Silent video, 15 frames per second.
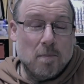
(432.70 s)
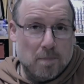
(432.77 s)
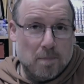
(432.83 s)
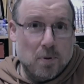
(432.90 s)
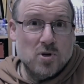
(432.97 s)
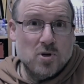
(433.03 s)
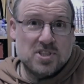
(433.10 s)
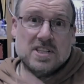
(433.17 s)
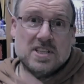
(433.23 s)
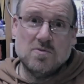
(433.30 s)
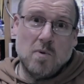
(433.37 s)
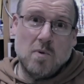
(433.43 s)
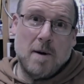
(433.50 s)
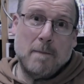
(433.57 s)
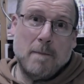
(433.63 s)
pushes
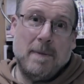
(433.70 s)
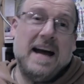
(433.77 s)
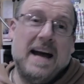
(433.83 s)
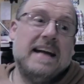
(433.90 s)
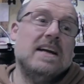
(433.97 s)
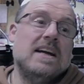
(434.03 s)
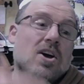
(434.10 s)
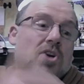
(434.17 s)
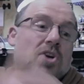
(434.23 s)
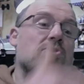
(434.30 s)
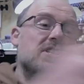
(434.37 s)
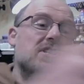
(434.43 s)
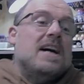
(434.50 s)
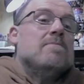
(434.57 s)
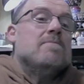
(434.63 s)
one back who
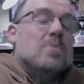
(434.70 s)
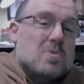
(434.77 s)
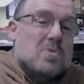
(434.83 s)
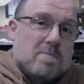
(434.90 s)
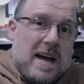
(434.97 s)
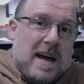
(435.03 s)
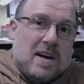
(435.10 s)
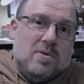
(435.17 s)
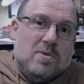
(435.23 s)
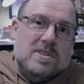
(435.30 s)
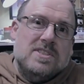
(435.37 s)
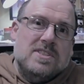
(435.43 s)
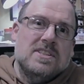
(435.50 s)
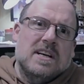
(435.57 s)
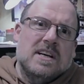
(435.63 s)
tumbles
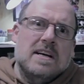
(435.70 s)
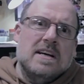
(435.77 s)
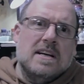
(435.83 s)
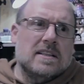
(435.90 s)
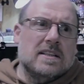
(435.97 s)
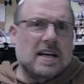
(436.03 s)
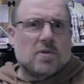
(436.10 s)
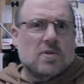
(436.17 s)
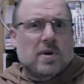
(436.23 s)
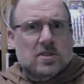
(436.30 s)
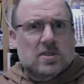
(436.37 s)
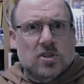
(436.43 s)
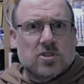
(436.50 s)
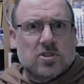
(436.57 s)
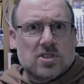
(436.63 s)
backwards. The other
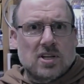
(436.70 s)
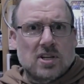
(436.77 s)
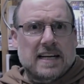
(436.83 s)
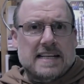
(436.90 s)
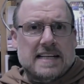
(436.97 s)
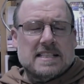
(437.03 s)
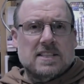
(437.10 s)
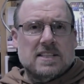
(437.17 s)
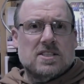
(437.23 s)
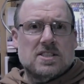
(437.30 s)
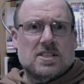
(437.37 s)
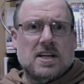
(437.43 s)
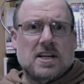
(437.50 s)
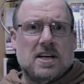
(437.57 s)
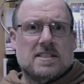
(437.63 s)
one looks like he's going to
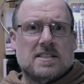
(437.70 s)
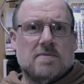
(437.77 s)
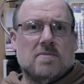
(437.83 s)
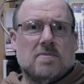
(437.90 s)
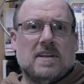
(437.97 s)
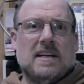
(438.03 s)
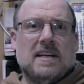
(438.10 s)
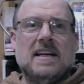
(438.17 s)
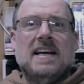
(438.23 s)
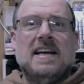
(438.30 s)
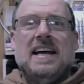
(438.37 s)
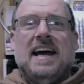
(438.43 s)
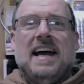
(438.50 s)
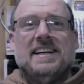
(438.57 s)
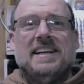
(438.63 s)
start something.
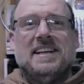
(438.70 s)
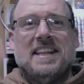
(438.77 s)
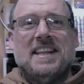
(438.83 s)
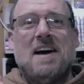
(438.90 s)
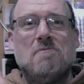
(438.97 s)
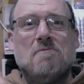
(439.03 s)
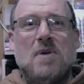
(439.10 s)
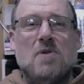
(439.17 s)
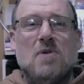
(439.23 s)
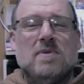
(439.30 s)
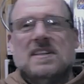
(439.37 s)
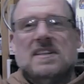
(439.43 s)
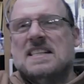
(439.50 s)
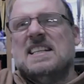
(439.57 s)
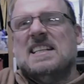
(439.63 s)
And at that
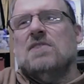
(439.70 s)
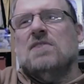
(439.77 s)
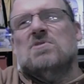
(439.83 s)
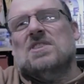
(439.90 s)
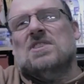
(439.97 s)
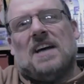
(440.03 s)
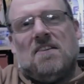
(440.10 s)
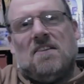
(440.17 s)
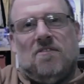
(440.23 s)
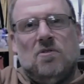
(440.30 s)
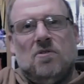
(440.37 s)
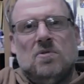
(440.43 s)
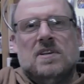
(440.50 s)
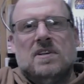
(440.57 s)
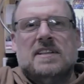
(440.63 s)
moment, there's a little
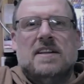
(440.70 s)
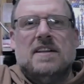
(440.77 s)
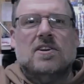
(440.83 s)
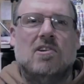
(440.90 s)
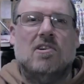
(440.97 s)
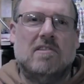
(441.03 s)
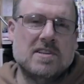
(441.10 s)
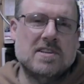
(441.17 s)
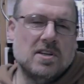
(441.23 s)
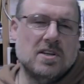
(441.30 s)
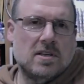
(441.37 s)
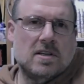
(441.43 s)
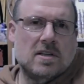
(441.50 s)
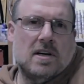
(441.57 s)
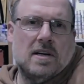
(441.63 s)
scuffle down the corridor.
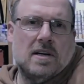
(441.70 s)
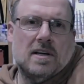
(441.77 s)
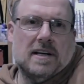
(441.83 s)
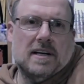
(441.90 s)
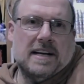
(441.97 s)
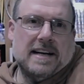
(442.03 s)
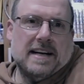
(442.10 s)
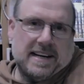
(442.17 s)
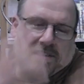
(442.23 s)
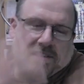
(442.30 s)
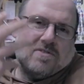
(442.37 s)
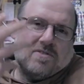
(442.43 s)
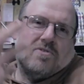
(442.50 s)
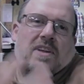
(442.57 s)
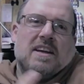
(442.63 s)
And, and
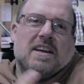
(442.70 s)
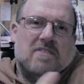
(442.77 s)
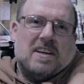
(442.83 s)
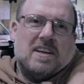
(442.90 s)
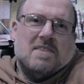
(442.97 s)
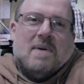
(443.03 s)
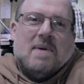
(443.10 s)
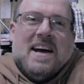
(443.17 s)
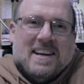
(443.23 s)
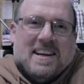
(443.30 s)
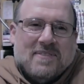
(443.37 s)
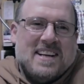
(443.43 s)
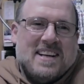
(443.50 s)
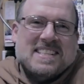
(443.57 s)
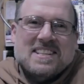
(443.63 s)
if you can
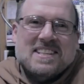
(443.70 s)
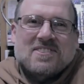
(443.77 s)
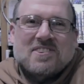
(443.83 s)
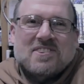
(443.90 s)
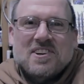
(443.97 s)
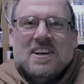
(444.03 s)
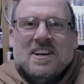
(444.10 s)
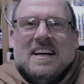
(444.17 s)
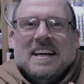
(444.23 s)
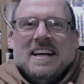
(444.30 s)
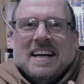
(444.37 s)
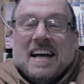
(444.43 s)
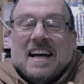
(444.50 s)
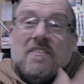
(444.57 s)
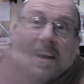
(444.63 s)
imagine it through,
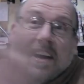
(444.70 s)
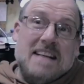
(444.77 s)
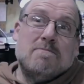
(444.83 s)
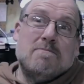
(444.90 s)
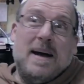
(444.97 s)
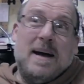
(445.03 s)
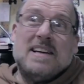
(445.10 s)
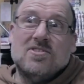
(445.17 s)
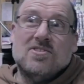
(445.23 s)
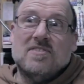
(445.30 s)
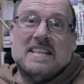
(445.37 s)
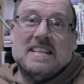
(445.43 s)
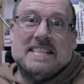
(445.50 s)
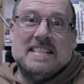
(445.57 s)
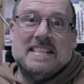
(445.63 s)
if I had
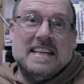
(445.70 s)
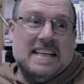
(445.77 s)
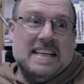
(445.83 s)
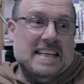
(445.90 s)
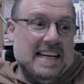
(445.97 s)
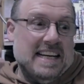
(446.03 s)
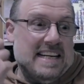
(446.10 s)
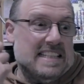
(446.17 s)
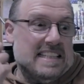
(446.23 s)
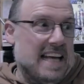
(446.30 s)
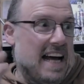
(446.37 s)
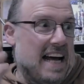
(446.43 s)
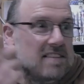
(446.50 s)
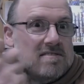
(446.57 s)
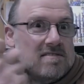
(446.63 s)
batteries in
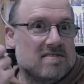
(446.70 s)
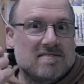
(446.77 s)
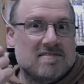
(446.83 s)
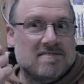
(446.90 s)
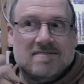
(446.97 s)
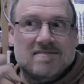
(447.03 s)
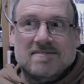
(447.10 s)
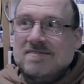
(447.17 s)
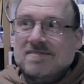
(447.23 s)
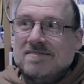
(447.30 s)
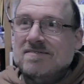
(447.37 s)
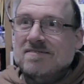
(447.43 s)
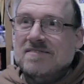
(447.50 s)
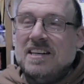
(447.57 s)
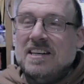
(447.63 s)
that
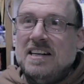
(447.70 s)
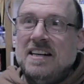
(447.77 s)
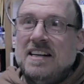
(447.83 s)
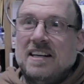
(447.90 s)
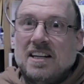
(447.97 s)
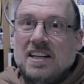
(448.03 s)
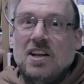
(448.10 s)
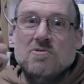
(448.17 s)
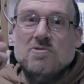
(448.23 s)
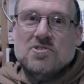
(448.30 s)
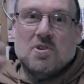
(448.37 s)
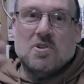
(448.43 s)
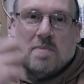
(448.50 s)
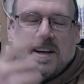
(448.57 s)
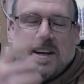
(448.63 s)
uh, clone
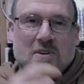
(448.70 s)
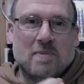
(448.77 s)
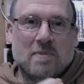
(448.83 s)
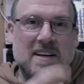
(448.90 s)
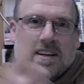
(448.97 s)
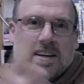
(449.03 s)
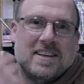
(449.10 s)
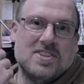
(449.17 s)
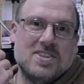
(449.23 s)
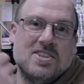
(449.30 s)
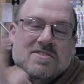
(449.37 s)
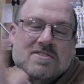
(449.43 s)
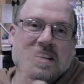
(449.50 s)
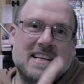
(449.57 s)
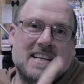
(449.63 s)
trooper helmet, I could
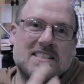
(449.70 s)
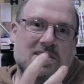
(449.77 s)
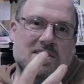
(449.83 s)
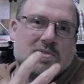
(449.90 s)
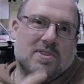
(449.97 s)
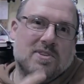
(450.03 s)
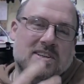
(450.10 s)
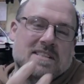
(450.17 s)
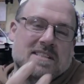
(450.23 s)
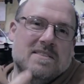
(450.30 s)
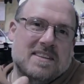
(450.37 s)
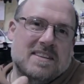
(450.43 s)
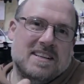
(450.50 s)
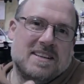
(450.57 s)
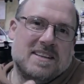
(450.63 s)
use that to do a nice
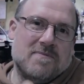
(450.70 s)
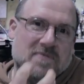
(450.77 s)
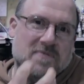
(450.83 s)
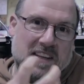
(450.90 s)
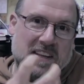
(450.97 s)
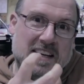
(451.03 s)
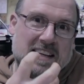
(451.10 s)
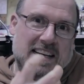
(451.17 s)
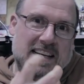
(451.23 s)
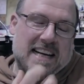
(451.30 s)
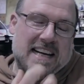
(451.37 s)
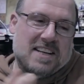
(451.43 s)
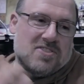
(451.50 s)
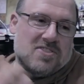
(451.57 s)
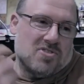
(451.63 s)
uh,
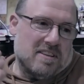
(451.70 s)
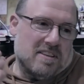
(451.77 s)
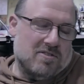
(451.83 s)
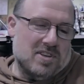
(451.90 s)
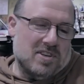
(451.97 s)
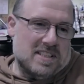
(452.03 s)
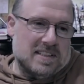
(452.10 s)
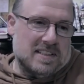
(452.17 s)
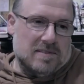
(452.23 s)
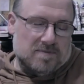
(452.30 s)
electronic voice.